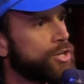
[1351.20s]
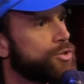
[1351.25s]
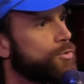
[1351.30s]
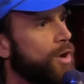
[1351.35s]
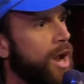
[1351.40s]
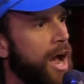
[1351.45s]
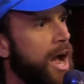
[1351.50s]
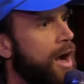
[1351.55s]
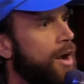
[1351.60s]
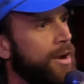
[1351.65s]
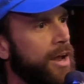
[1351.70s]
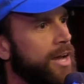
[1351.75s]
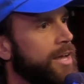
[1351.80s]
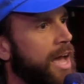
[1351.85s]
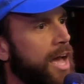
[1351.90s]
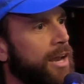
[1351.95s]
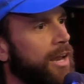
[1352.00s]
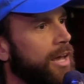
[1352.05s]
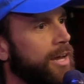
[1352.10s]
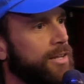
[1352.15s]
around. I
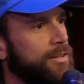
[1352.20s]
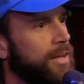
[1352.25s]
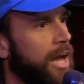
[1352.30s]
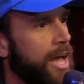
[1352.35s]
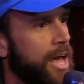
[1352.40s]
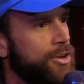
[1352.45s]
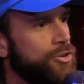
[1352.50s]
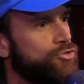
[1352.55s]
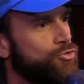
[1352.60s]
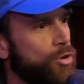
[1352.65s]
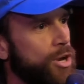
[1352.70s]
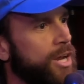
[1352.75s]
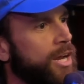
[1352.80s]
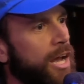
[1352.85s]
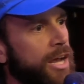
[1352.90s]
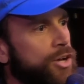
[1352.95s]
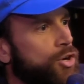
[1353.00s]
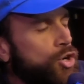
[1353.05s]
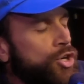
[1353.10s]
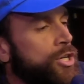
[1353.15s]
had like I had a drink.
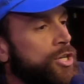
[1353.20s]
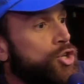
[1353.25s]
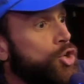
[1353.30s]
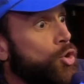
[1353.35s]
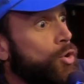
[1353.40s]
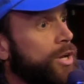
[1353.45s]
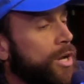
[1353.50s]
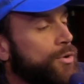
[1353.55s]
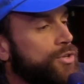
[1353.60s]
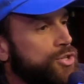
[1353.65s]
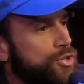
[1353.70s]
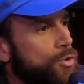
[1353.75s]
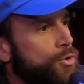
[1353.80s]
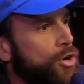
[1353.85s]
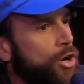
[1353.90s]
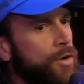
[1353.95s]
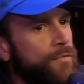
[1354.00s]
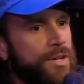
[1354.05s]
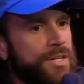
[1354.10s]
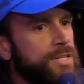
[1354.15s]
I couldn't do it. I was so
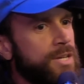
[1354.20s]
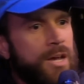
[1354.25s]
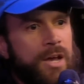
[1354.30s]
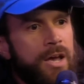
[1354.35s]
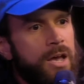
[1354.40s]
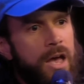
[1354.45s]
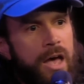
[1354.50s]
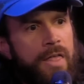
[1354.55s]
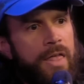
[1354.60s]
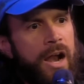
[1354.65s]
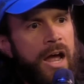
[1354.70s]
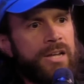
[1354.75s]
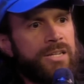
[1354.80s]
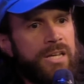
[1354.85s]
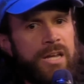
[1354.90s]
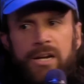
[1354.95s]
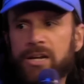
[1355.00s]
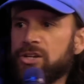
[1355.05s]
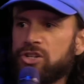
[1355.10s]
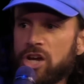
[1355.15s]
nervous. And then I
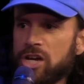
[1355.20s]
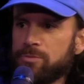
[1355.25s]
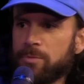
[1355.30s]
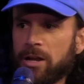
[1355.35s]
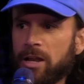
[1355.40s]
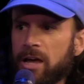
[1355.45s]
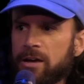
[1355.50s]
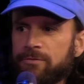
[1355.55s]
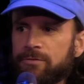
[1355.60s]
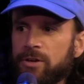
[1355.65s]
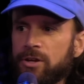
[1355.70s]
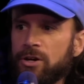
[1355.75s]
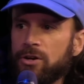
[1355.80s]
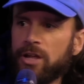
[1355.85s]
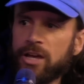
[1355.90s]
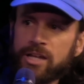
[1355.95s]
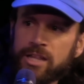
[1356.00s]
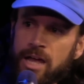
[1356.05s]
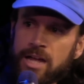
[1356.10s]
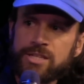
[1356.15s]
did it, and it changed my life. You know,
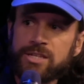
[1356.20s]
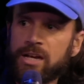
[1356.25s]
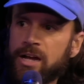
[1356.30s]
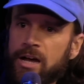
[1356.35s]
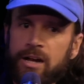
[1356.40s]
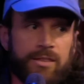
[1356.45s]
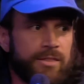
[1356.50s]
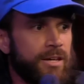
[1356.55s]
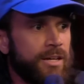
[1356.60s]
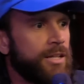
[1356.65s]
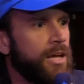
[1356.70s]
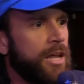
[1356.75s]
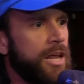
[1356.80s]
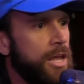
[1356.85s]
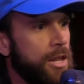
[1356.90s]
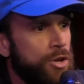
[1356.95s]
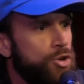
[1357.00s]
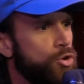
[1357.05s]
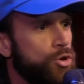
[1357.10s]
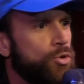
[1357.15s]
like that's the kind of thing that
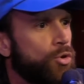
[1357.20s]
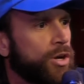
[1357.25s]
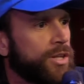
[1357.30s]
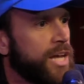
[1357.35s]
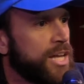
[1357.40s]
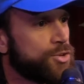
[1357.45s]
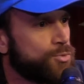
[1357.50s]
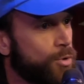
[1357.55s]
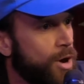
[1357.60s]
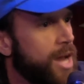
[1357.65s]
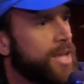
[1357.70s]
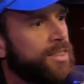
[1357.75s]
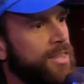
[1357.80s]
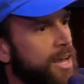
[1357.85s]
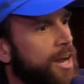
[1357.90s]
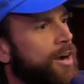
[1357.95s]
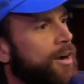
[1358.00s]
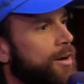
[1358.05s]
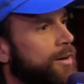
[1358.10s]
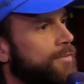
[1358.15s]
in New York, that's right
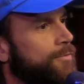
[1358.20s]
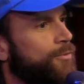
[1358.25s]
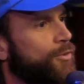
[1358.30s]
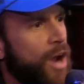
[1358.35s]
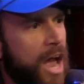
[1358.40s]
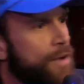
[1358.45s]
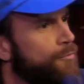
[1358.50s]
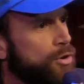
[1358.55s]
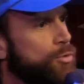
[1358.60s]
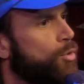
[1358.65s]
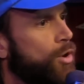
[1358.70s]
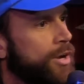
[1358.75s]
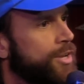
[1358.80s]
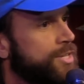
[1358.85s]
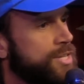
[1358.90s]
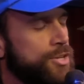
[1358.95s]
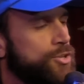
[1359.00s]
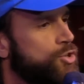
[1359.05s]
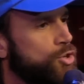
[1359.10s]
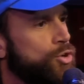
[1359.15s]
there for everyone
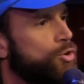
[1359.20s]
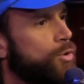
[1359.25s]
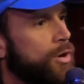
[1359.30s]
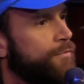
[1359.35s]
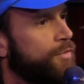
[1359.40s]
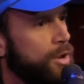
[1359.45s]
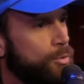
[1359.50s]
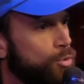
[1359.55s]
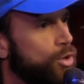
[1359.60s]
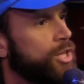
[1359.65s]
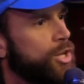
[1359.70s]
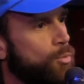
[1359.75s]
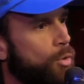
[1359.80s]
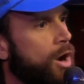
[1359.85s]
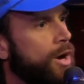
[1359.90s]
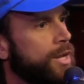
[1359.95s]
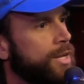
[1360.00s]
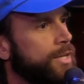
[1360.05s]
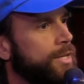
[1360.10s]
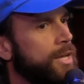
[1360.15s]
to do if they really
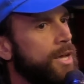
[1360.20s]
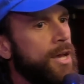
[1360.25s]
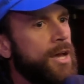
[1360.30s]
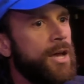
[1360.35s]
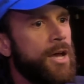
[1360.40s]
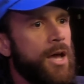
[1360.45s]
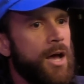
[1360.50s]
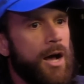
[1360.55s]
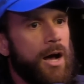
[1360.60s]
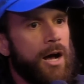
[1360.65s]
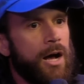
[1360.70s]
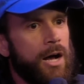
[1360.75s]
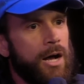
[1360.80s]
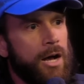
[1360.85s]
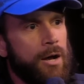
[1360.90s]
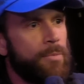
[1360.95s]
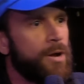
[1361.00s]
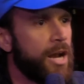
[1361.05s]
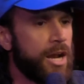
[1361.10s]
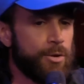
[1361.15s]
wanted it.
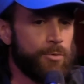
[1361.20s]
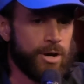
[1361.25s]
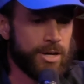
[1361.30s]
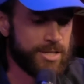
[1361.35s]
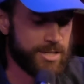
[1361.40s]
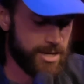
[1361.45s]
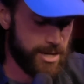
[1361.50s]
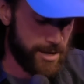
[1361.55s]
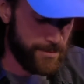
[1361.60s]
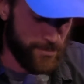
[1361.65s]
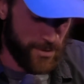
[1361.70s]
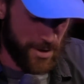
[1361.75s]
Uh, but anyways, uh,